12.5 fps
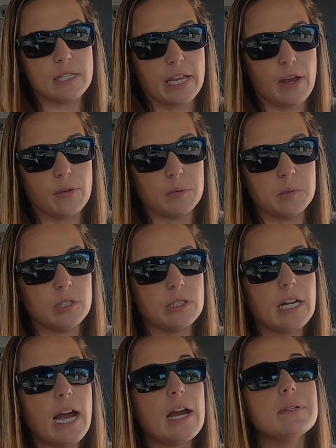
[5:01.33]
accountable.
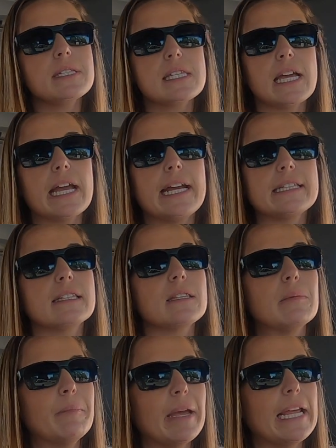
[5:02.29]
I would say that the
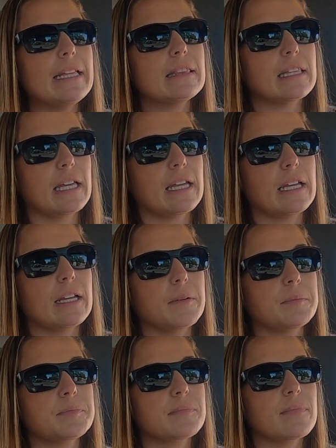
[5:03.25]
main thing
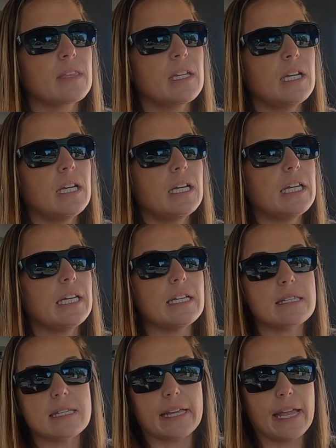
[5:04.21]

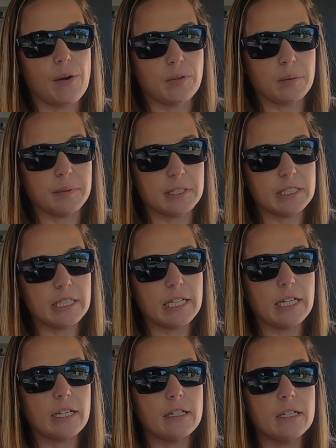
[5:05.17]
is
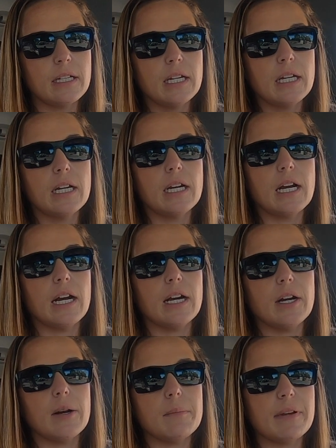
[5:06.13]
accountability.
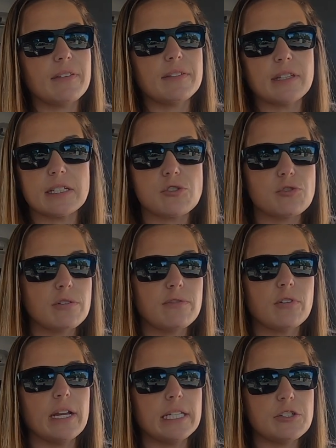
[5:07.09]
I think that's true
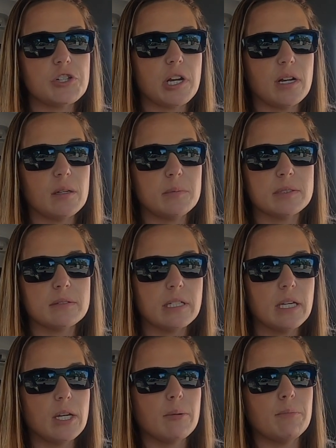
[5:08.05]
for any job,
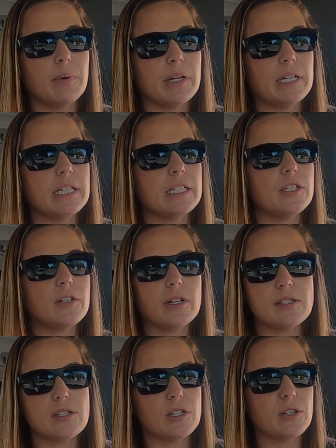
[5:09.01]
but
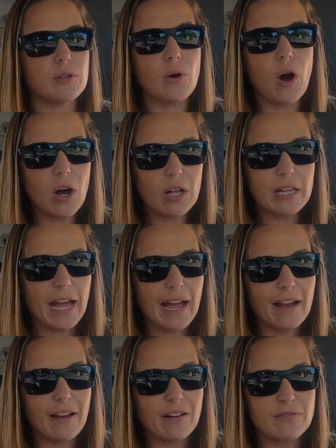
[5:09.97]
you all
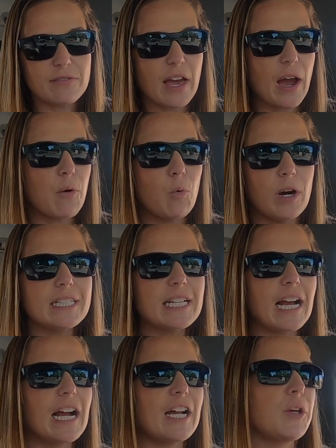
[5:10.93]
have that one
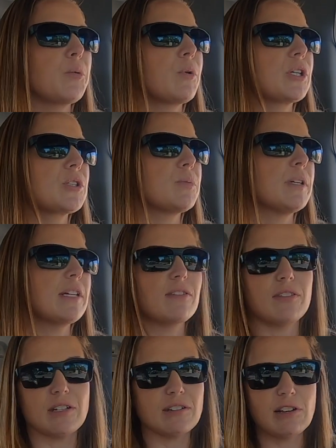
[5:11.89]
guy you worked with
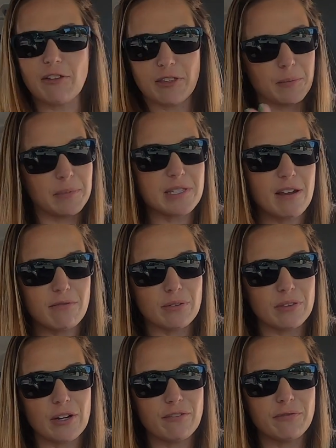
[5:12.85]
that nothing was ever
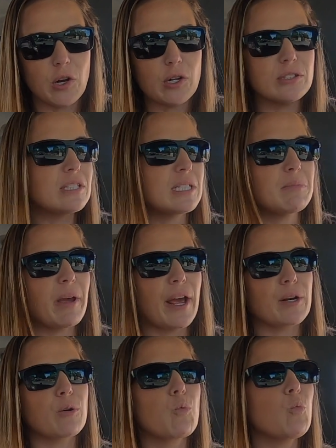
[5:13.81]
their fault. Didn't
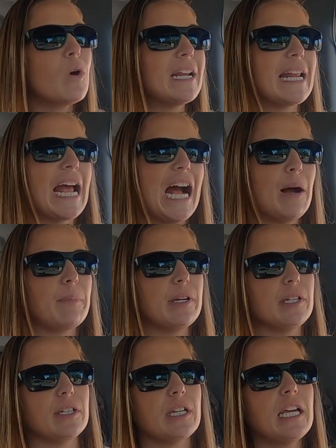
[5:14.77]
matter what
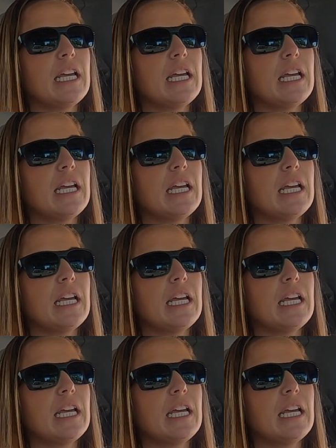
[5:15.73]
happened,